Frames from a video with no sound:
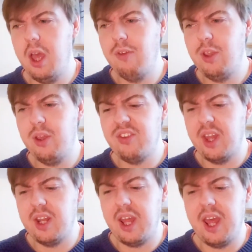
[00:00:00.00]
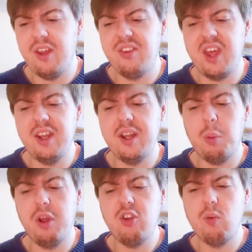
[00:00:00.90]
A few years down the line, I decided
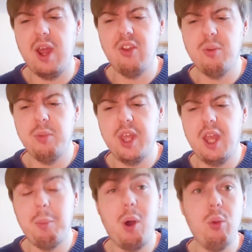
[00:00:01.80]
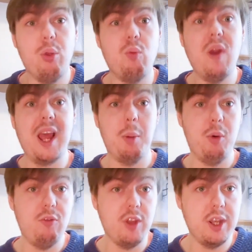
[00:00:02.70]
I wanted to write something about the
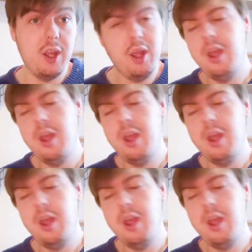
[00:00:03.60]
ragamuffin.